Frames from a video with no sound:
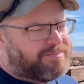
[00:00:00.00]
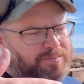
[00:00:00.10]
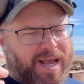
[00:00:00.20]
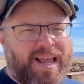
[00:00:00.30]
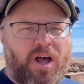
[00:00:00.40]

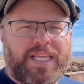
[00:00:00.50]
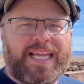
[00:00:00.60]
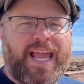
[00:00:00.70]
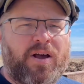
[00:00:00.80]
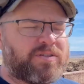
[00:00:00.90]
by all
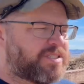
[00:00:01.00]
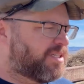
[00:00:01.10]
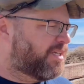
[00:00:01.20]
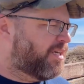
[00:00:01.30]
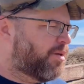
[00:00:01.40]
accounts,
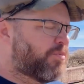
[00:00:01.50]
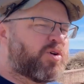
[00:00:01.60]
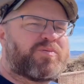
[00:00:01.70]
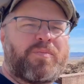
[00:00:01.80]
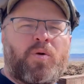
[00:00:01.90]

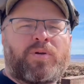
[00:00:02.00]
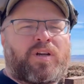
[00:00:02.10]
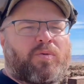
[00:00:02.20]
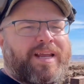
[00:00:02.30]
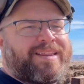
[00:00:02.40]
most people would
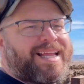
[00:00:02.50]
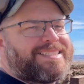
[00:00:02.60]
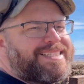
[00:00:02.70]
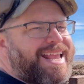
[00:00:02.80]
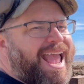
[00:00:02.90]
agree
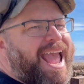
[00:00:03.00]
that's the